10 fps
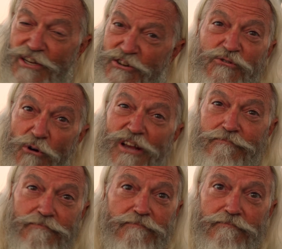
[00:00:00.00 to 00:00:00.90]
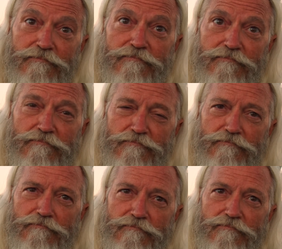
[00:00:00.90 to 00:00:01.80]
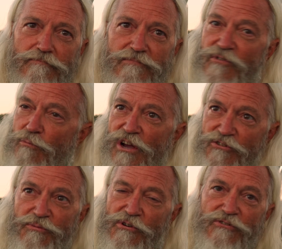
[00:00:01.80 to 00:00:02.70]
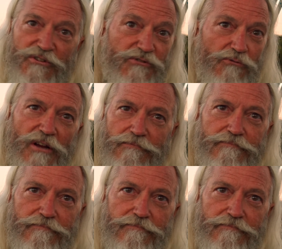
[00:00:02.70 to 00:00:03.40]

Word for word: And he's right from my experience, he's right.